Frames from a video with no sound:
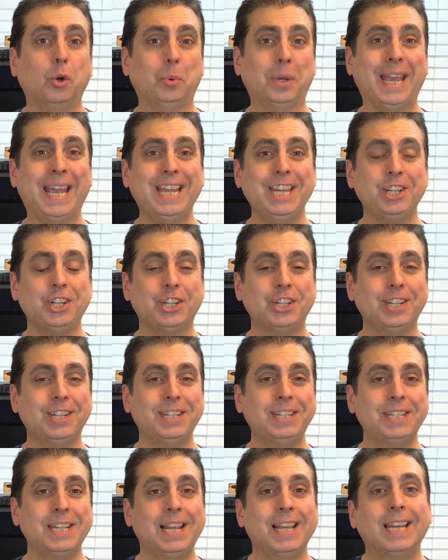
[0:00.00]

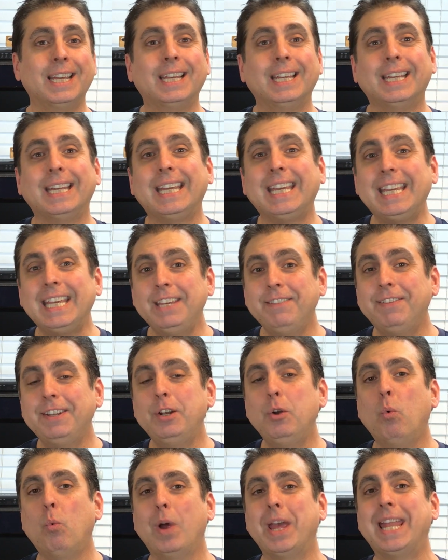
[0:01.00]
locations
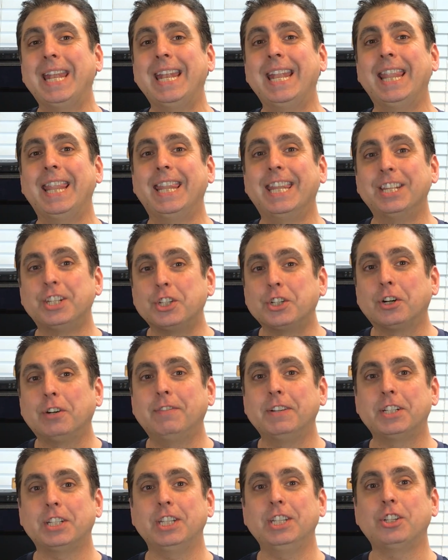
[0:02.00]
even when the
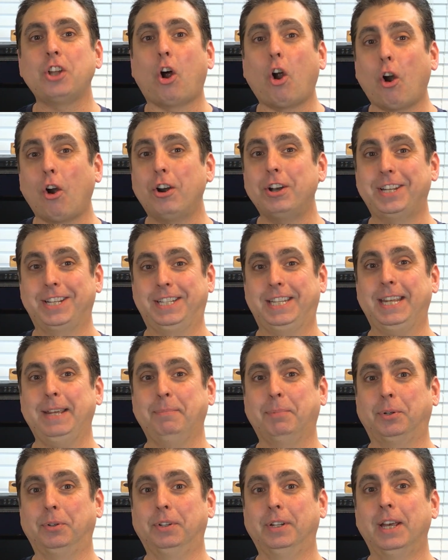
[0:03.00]
services are
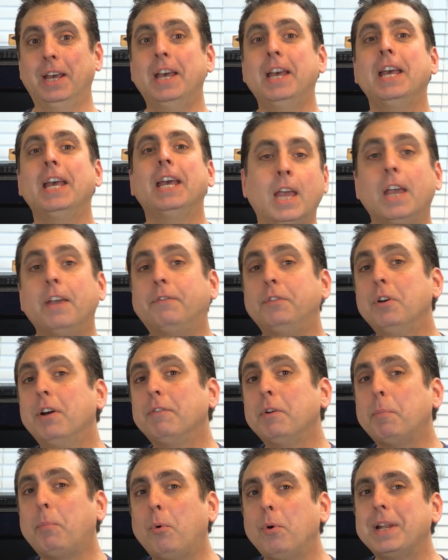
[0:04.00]
disabled. If you
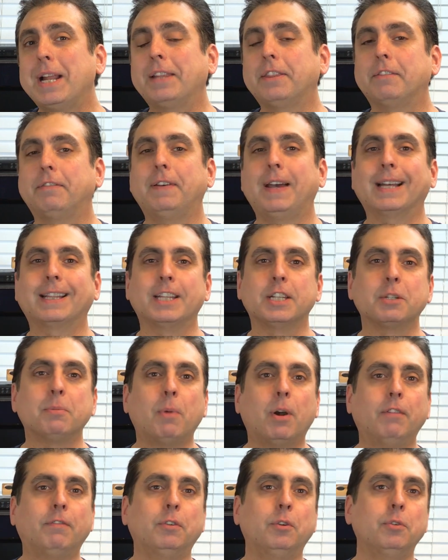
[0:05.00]
ever point out the fact that
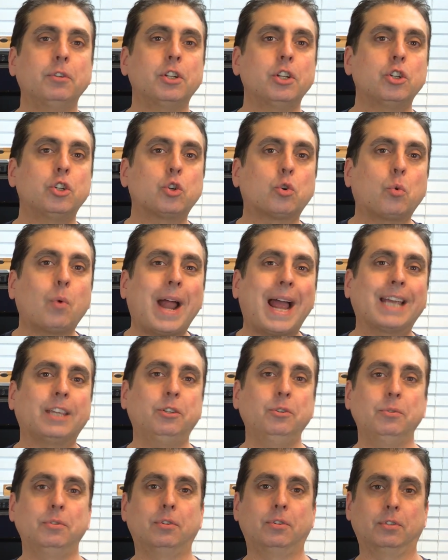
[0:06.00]
smartphones track
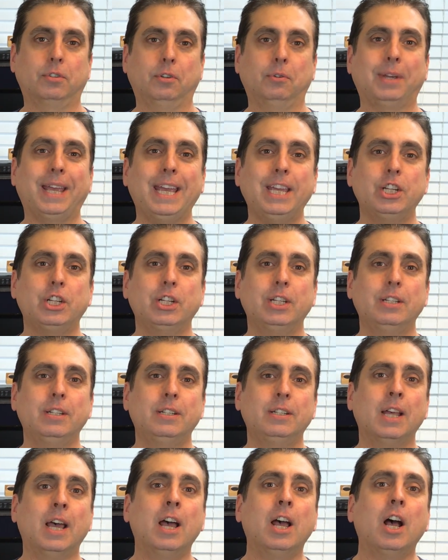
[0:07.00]
users'
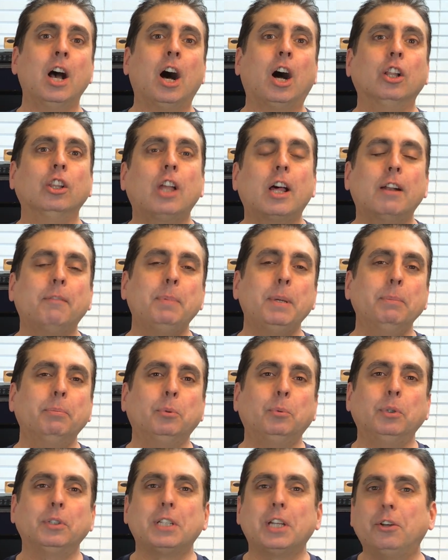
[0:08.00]
locations, a lot of
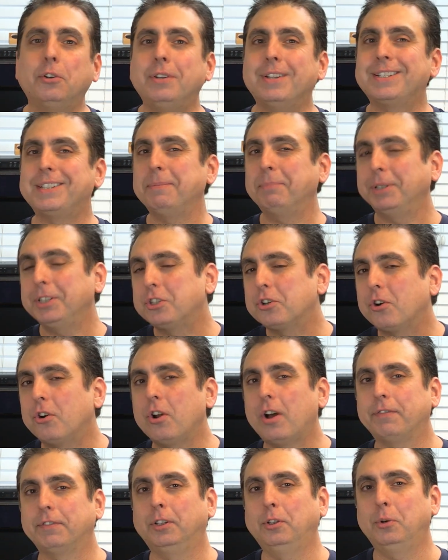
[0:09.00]
people will tell you to simply
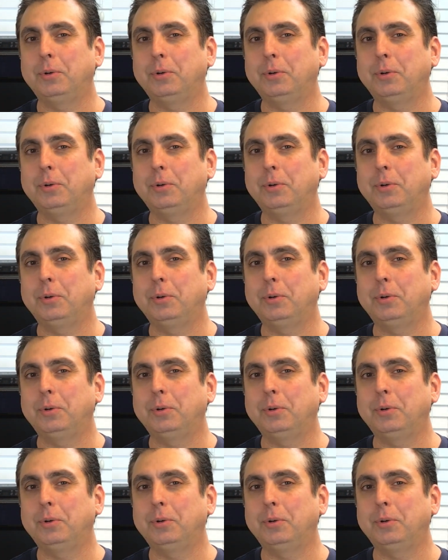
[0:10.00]
turn off the